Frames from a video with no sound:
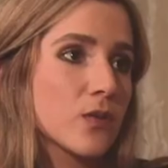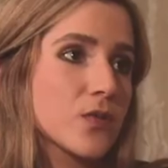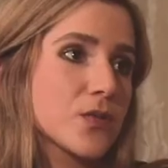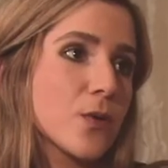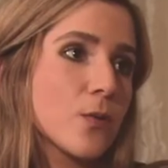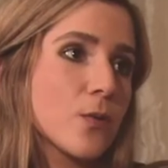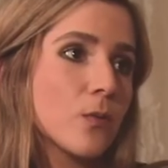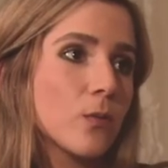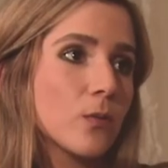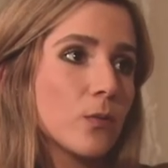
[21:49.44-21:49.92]
So,
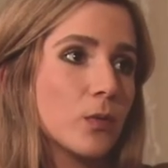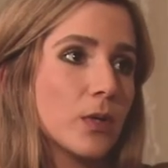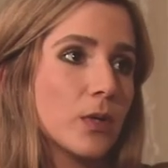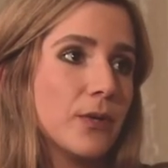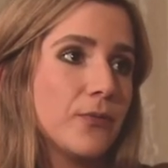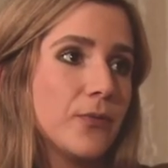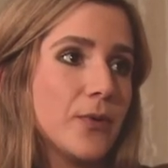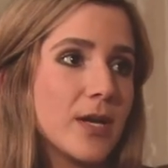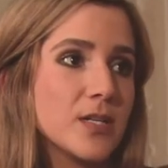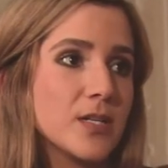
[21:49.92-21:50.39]

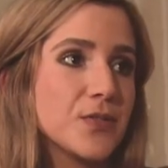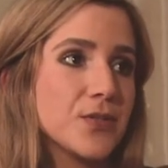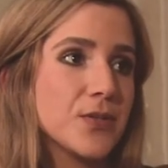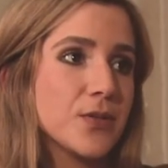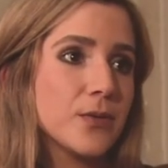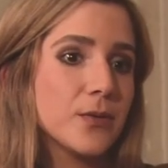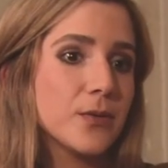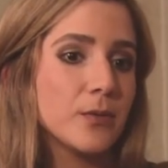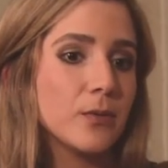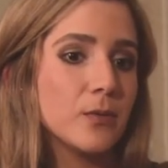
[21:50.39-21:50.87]
if you had
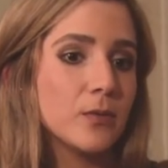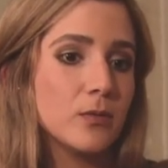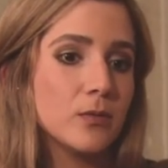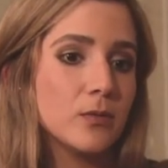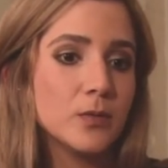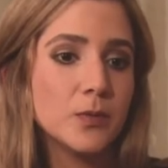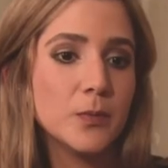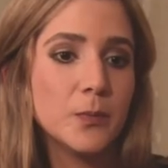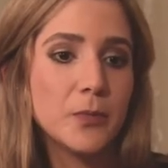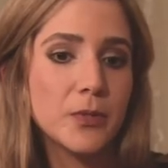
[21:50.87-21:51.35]
to
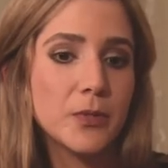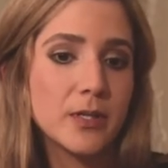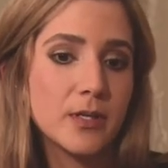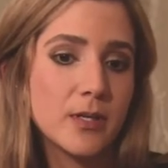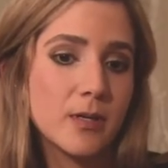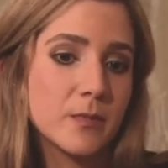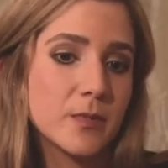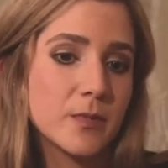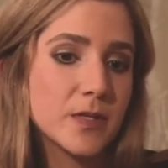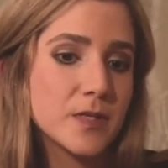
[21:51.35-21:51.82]
put a
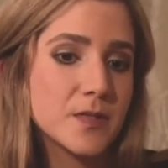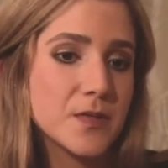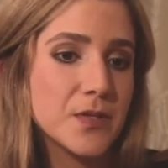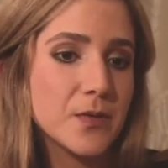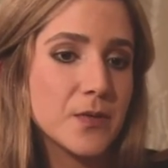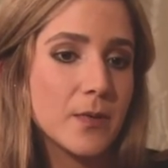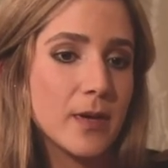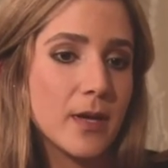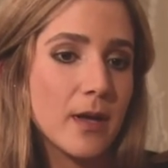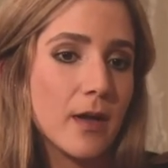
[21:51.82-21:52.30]
number
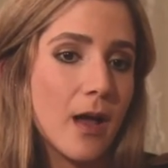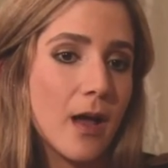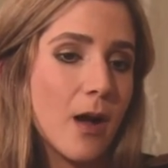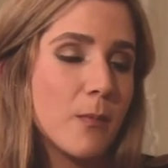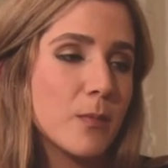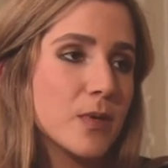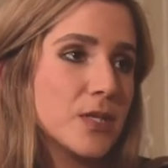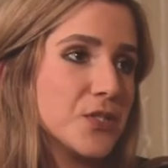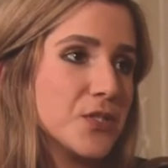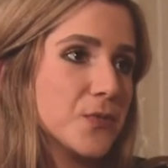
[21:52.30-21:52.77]
to it, how
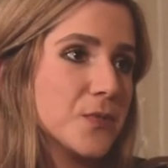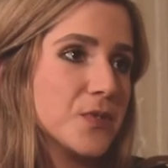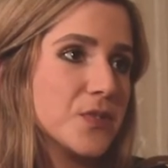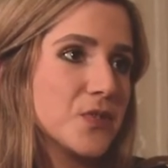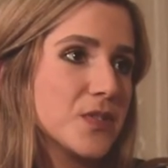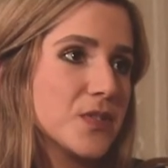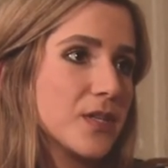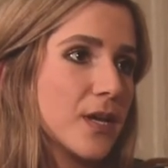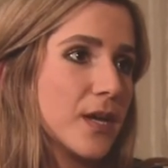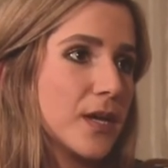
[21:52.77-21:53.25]
much would
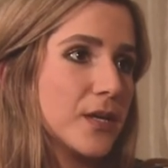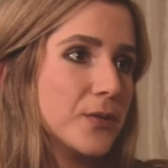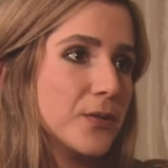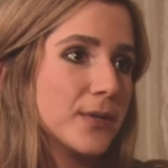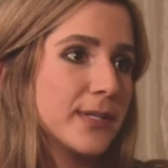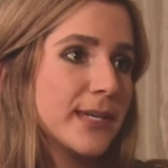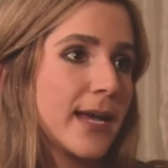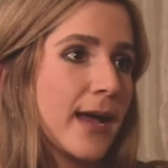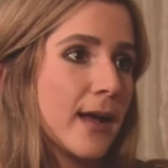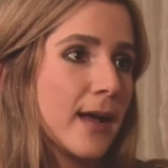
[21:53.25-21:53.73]
you say you
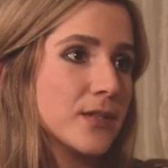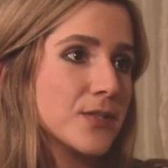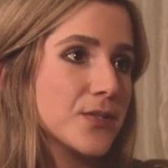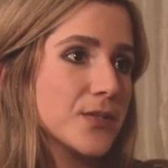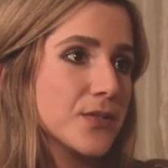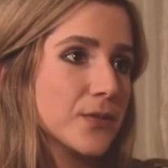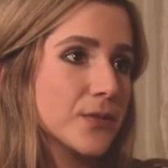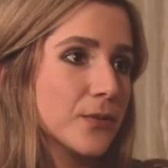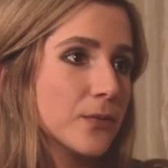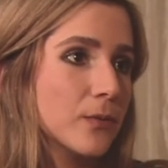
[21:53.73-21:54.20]
get
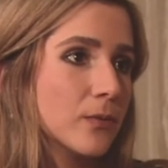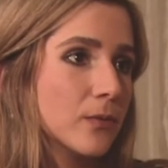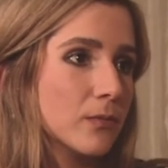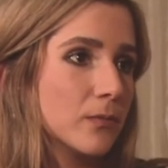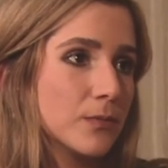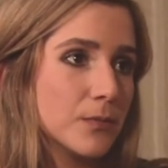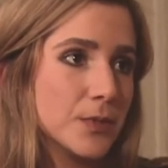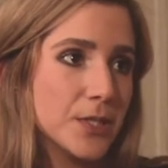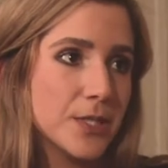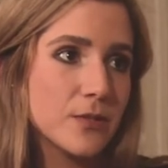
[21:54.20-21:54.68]
to,
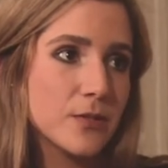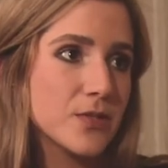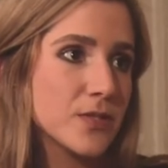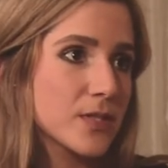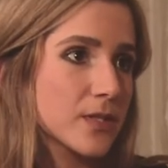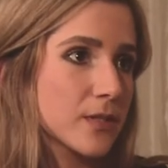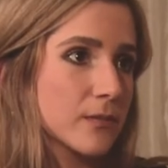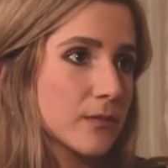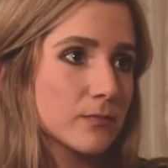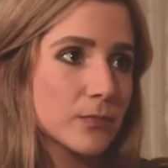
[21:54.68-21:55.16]
you know,
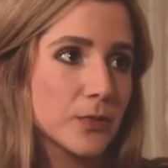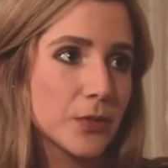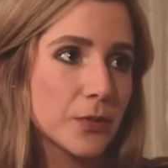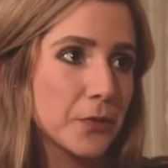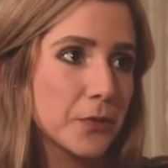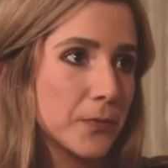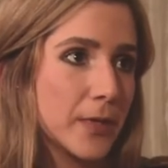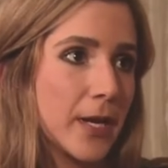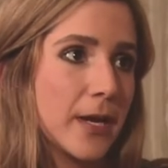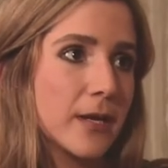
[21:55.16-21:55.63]
just
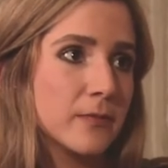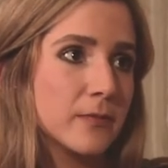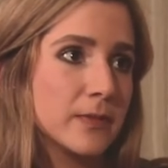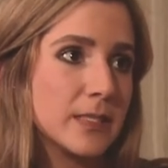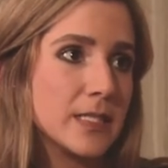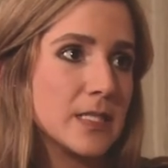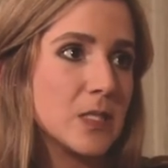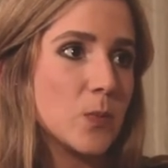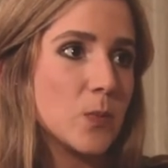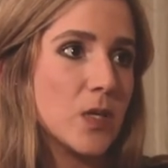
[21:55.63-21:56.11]

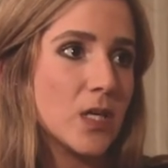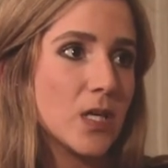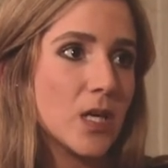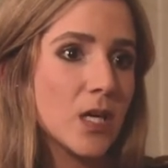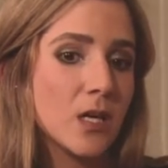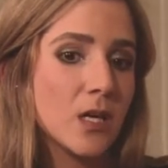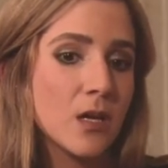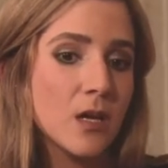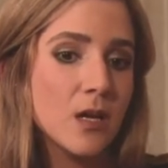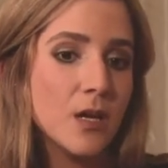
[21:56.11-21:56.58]
creatively
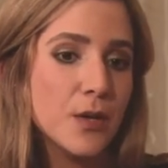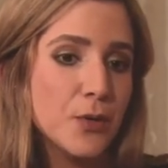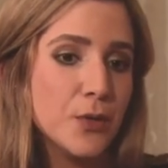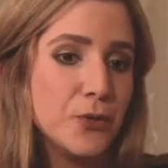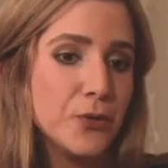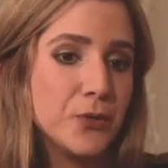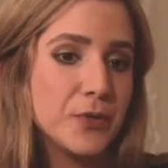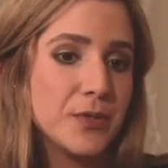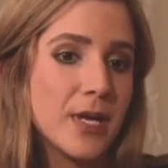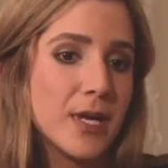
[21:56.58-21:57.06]
speaking
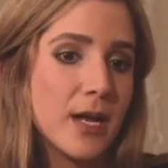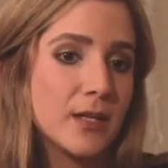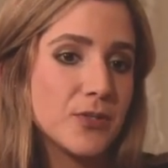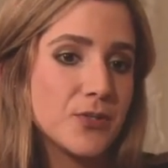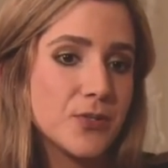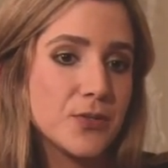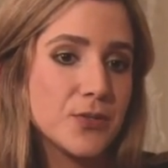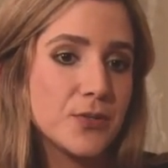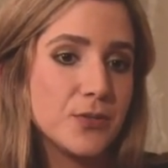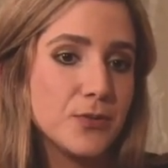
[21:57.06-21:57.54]
you get
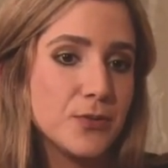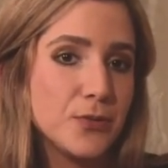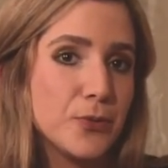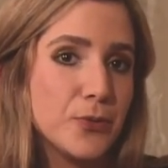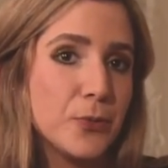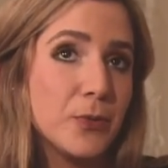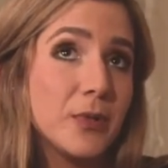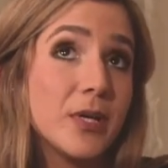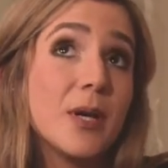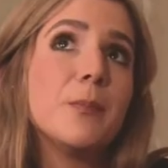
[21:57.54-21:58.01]
to
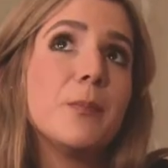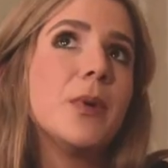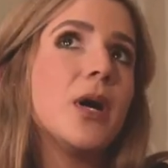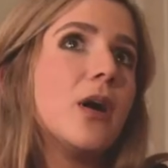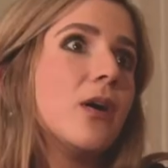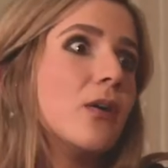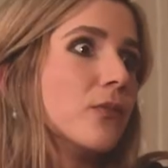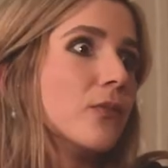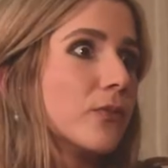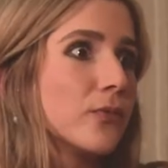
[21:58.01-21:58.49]
do in a
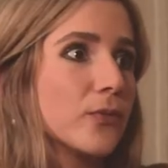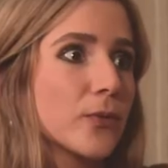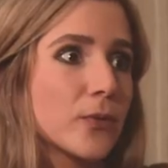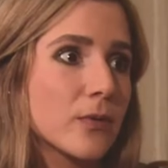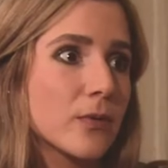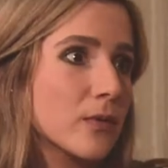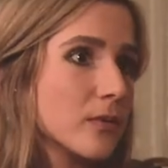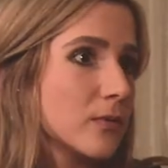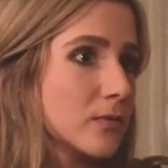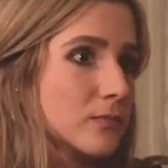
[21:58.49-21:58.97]
month or
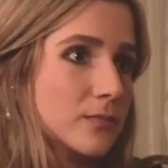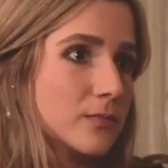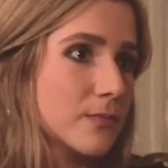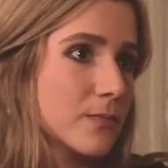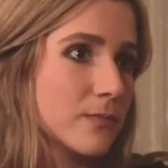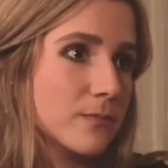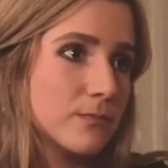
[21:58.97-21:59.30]
mm-hmm.